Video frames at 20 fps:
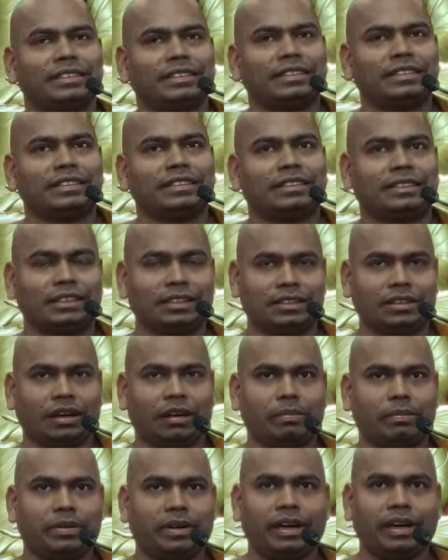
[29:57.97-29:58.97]
sit
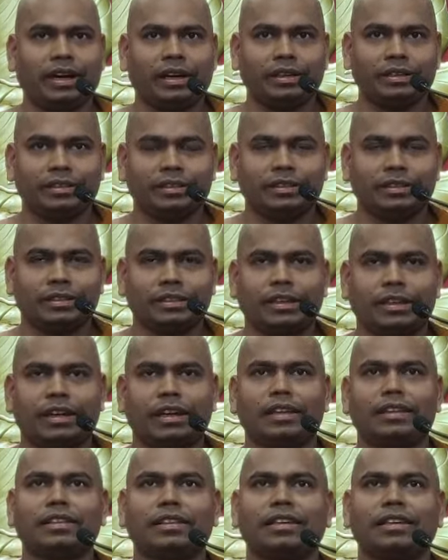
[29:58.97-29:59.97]
upright,
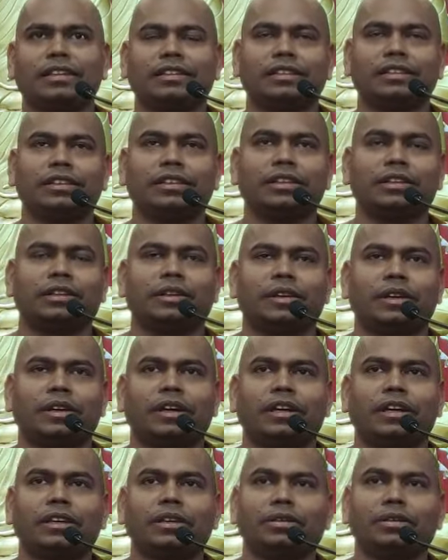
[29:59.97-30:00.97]
and then
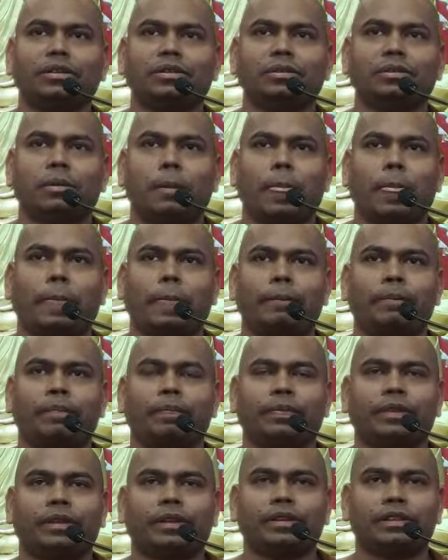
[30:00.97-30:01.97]
you
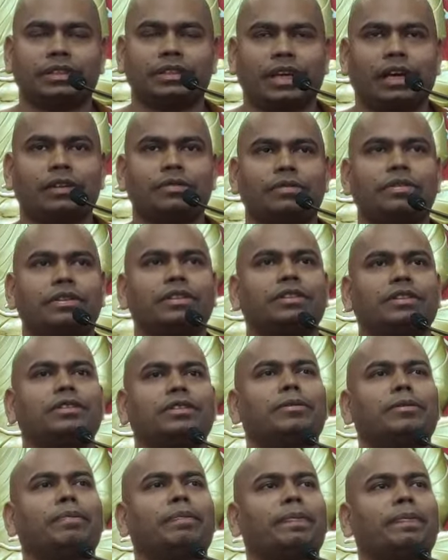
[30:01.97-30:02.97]
start with
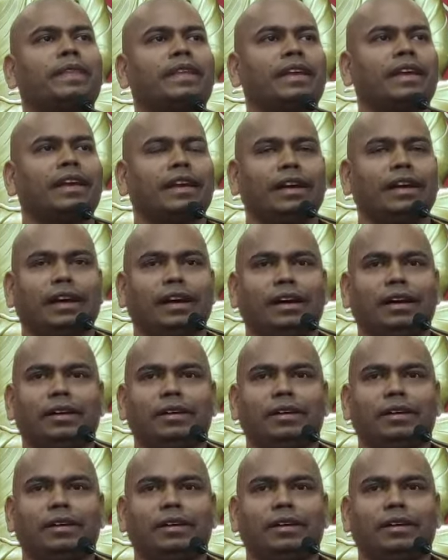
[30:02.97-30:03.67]
a